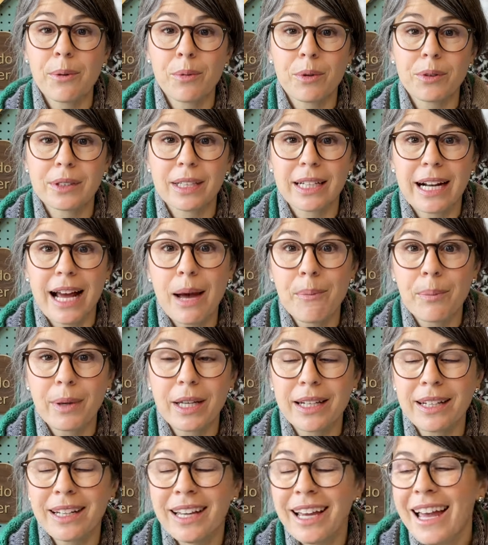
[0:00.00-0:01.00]
what was going to
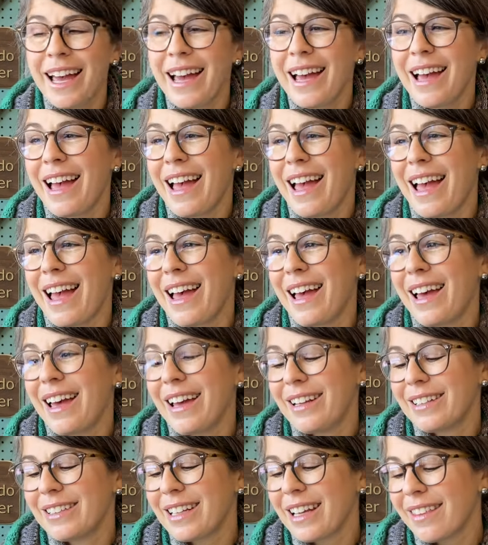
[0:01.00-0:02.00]
happen
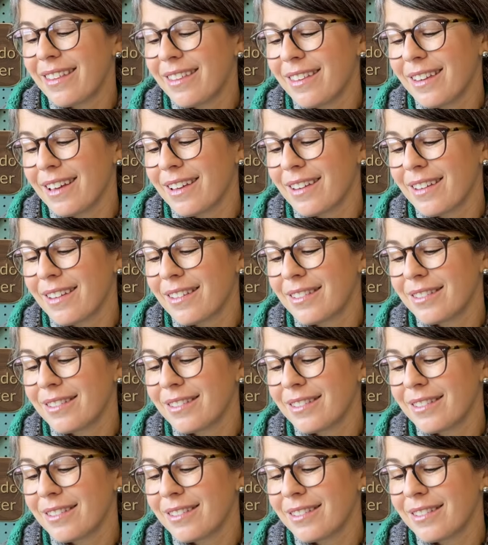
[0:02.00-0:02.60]
and I think